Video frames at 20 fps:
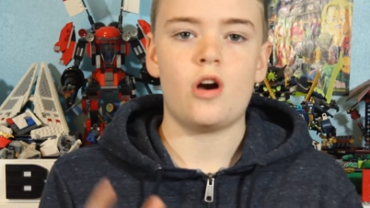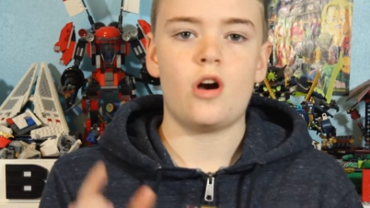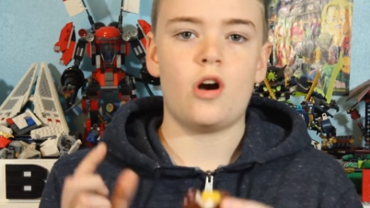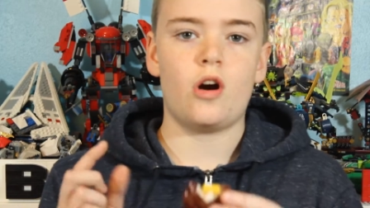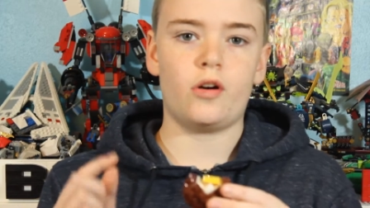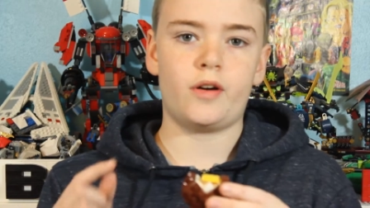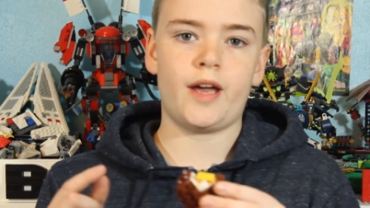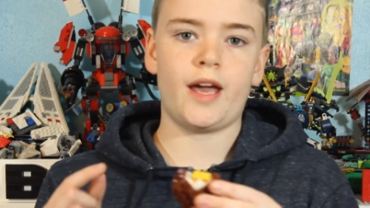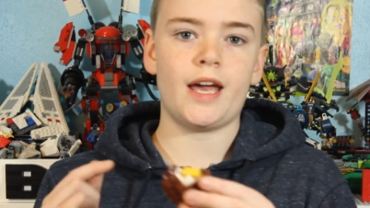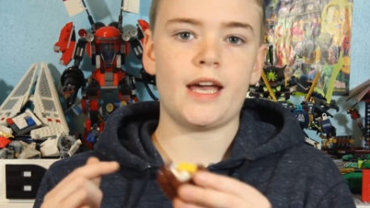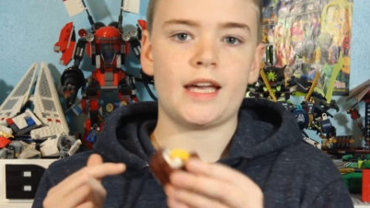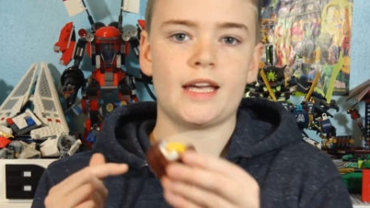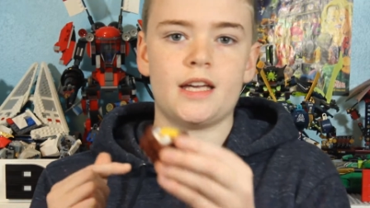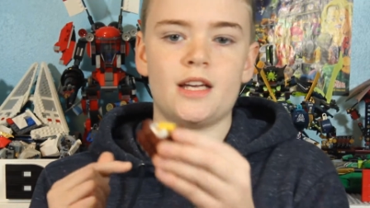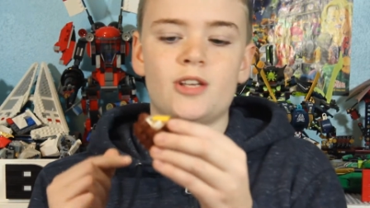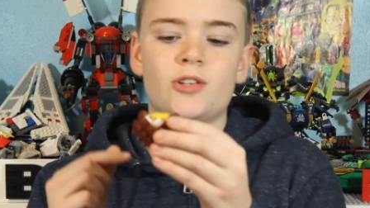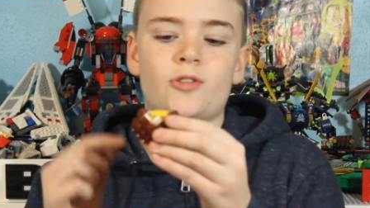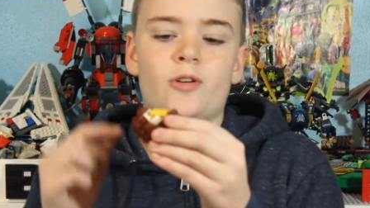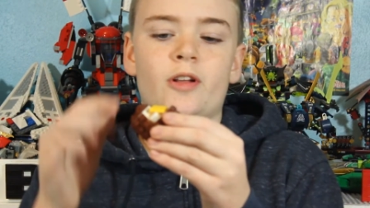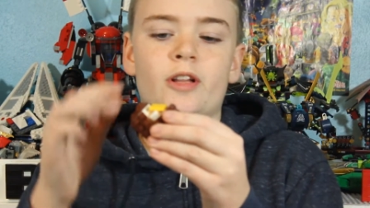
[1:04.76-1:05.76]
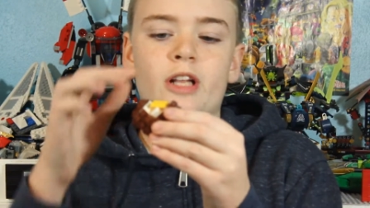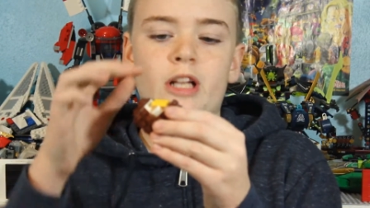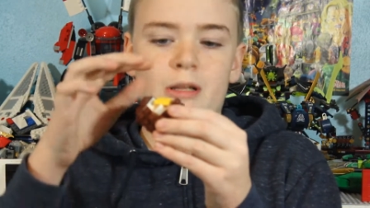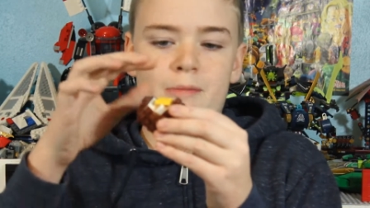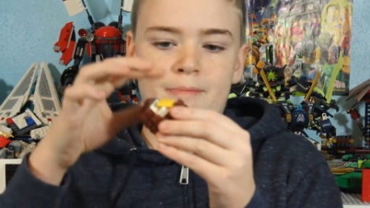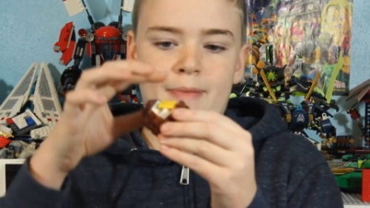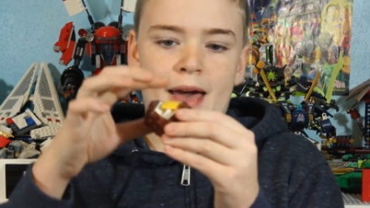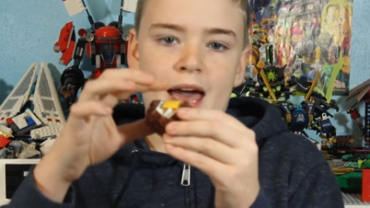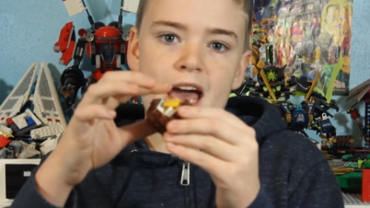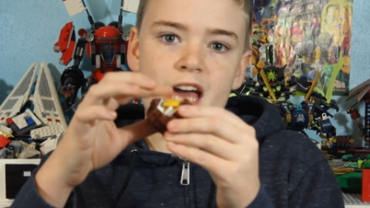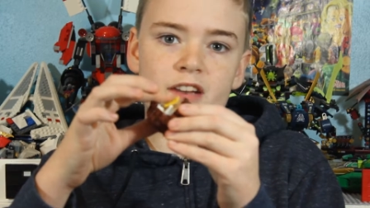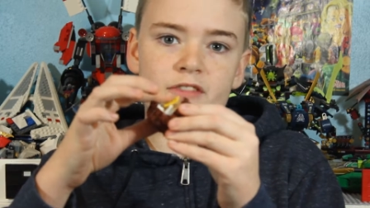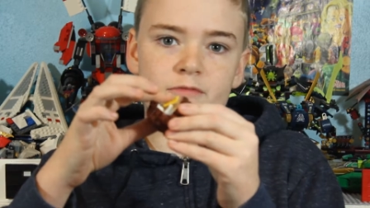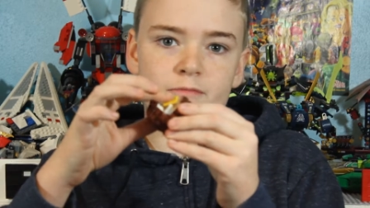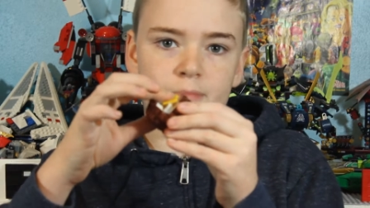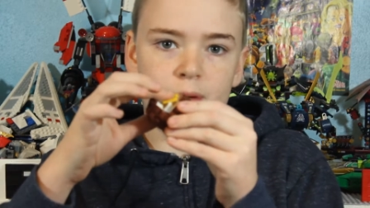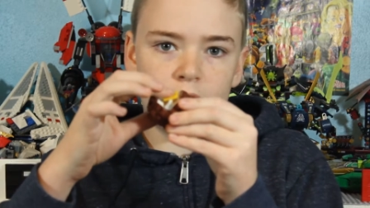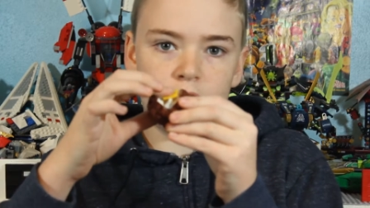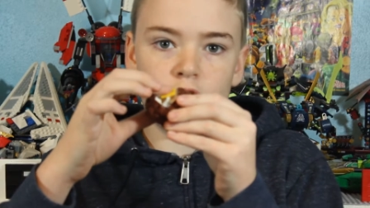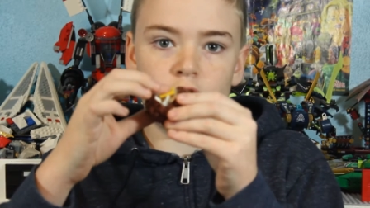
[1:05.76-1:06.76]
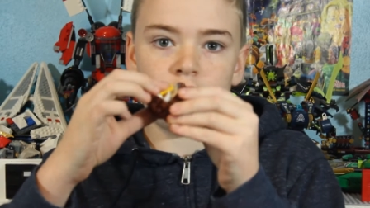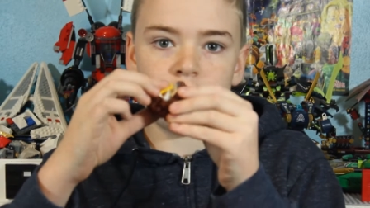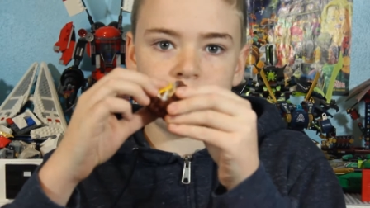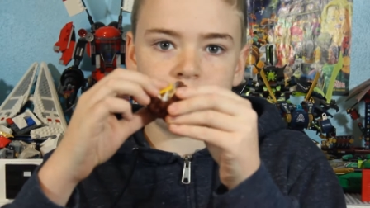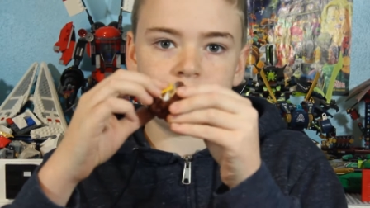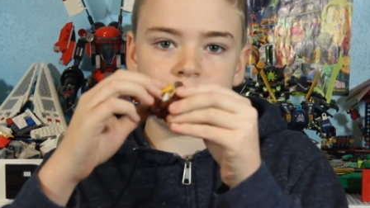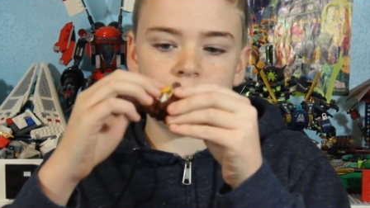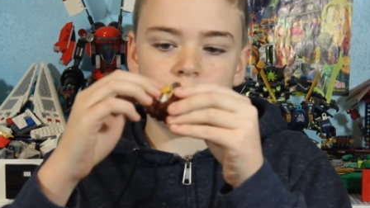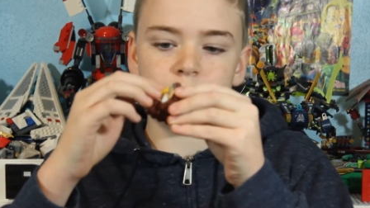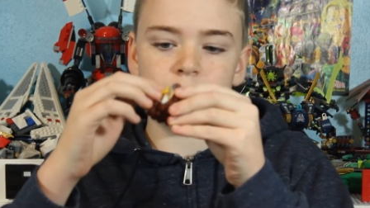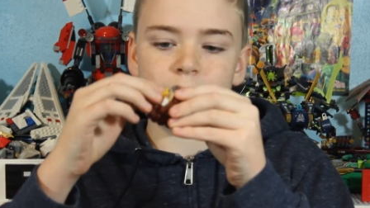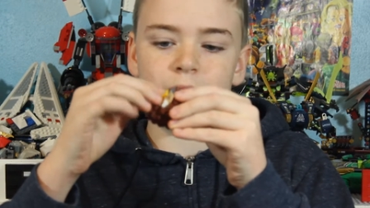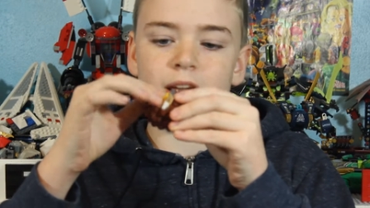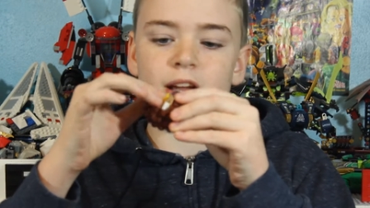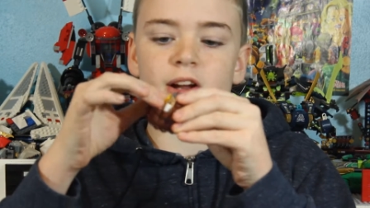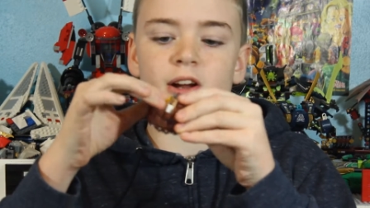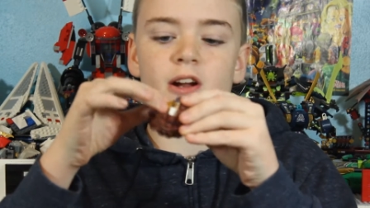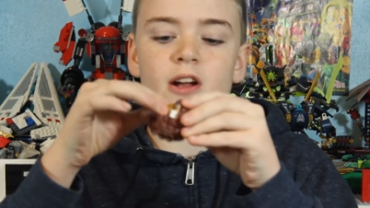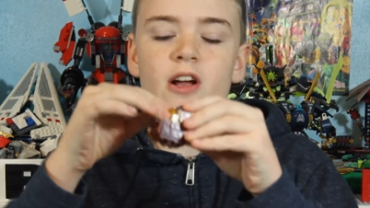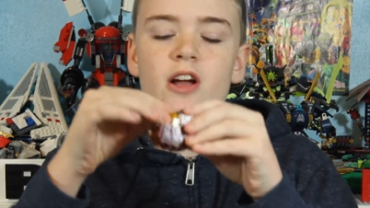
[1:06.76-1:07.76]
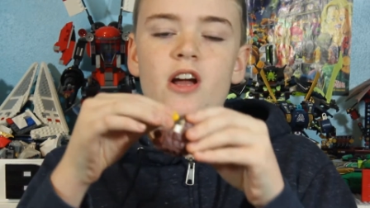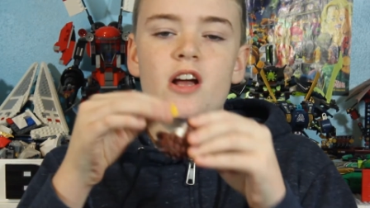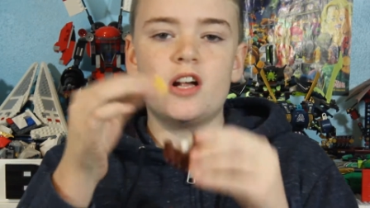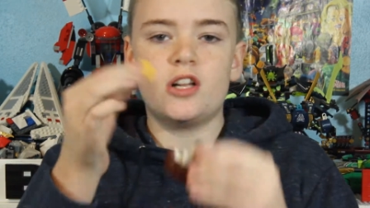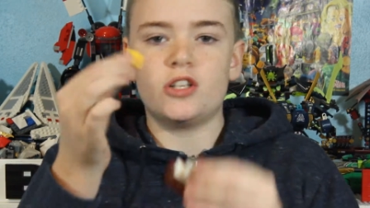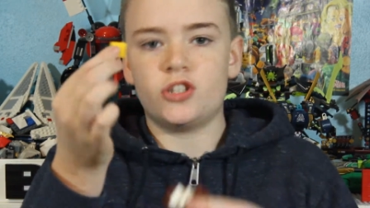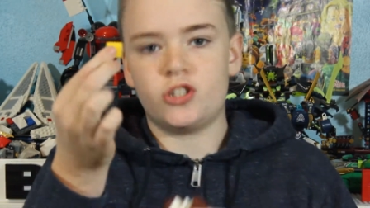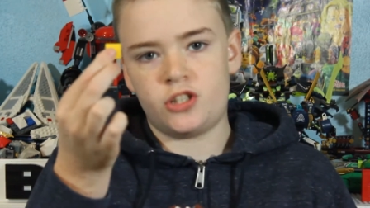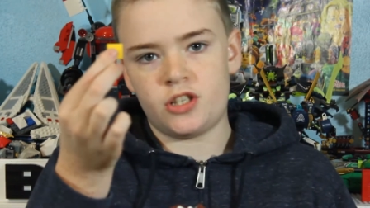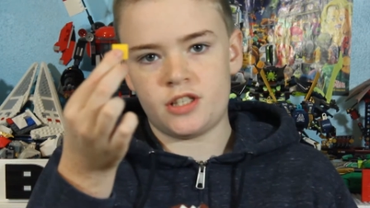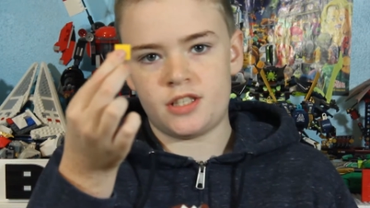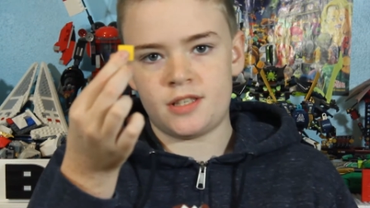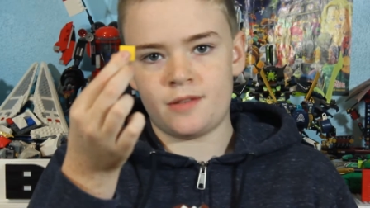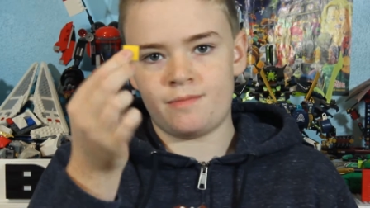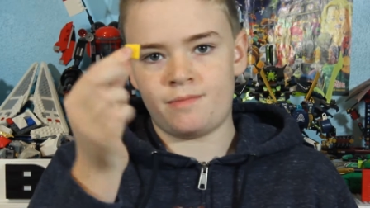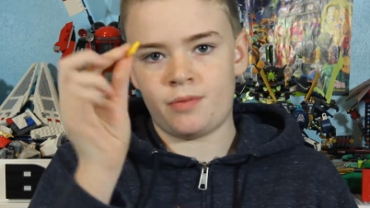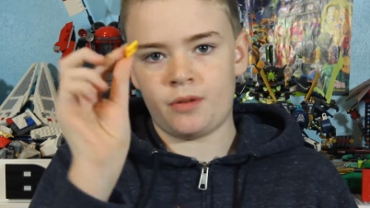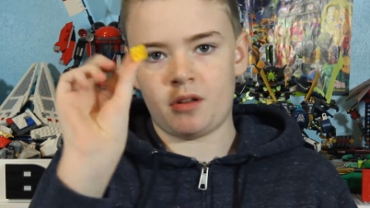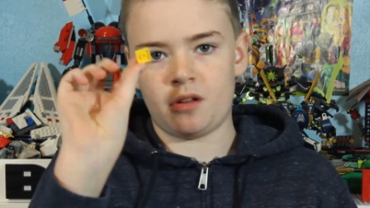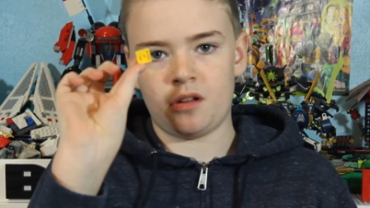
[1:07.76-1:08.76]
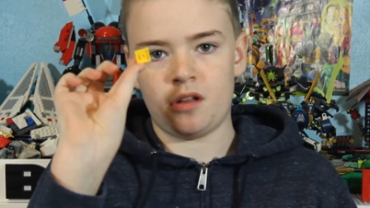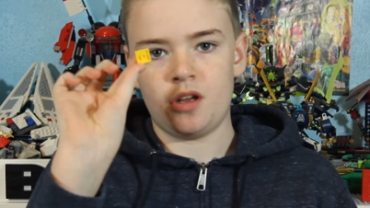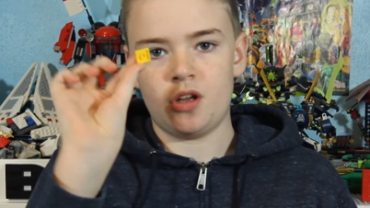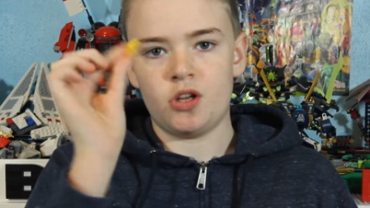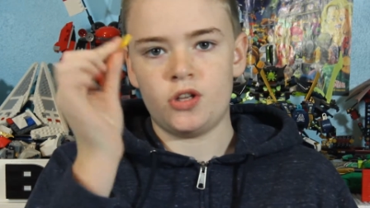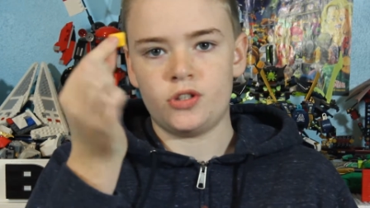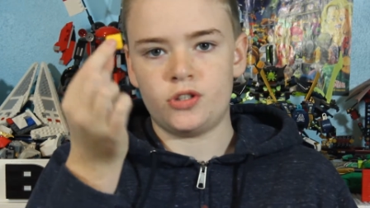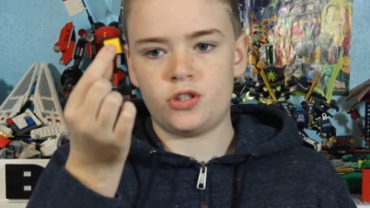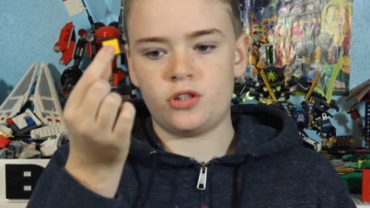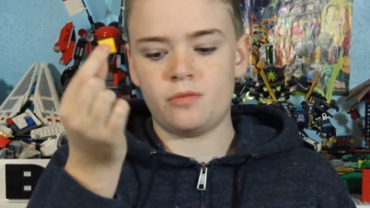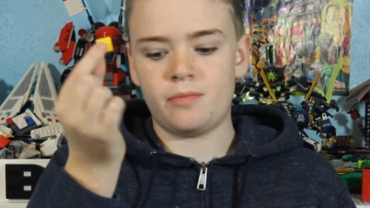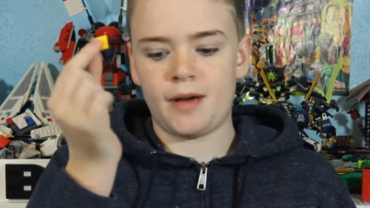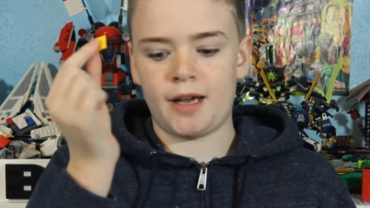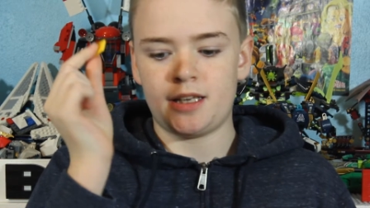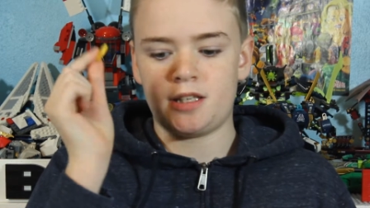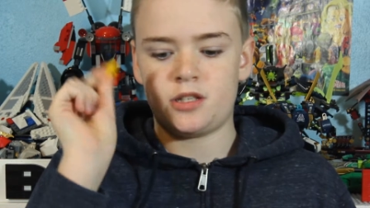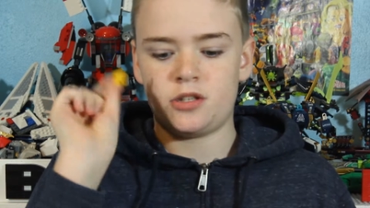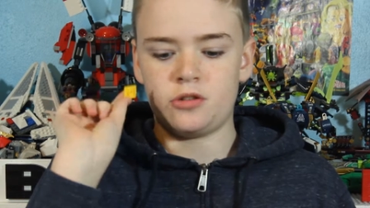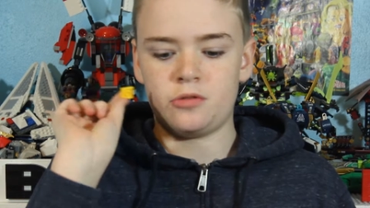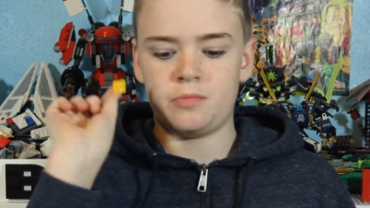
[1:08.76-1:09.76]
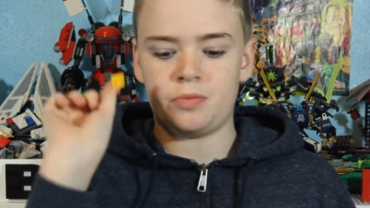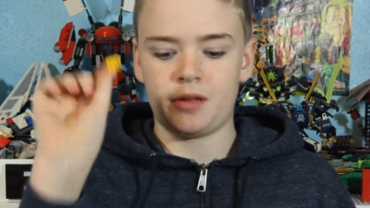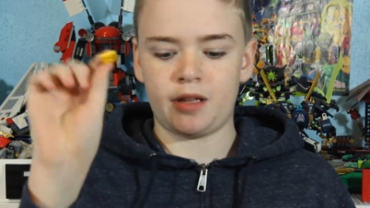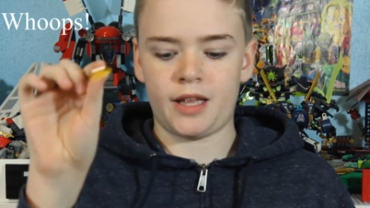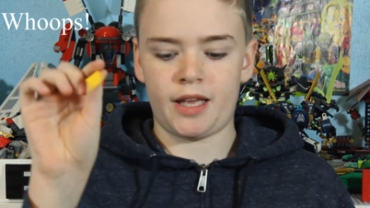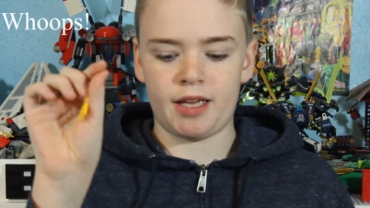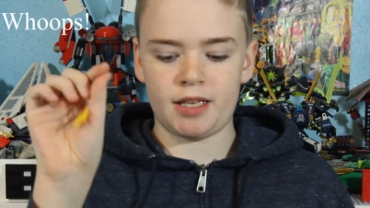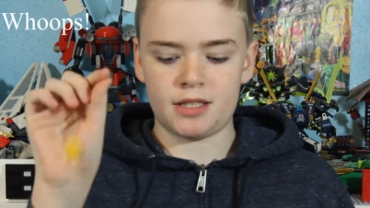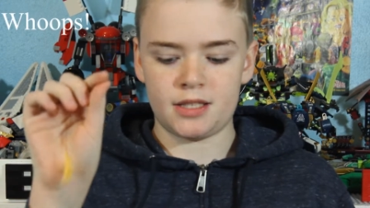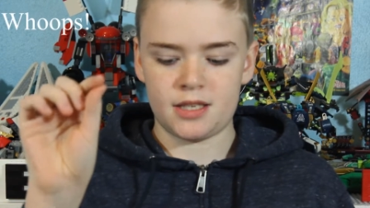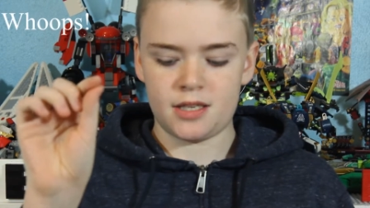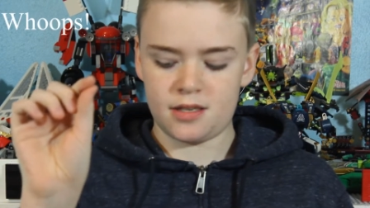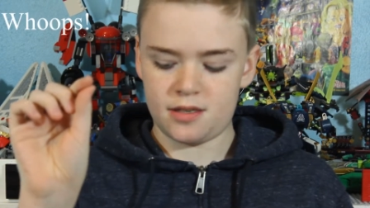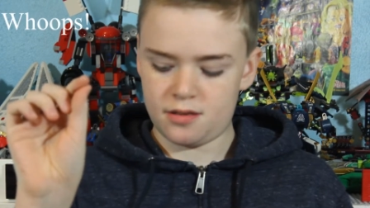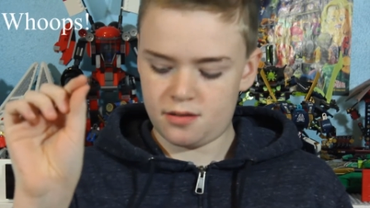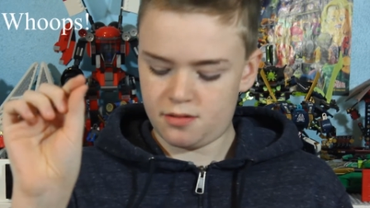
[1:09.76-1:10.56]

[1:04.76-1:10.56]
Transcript: Okay, so our little pat of butter on the top here, just a simple 2 by 2 plate.